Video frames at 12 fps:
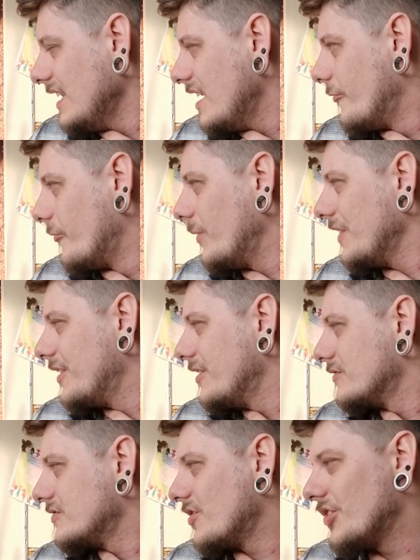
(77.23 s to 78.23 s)
On
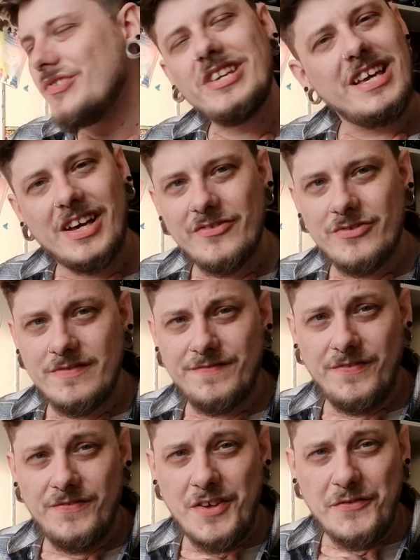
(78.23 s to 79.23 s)

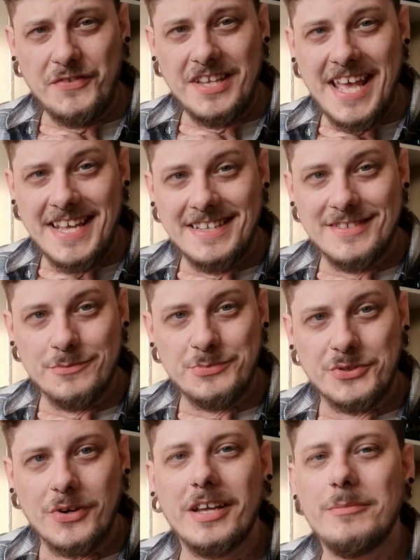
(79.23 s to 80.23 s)
1,358
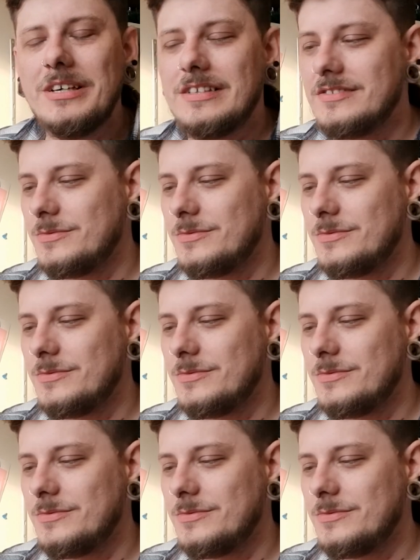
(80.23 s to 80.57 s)
subscribers,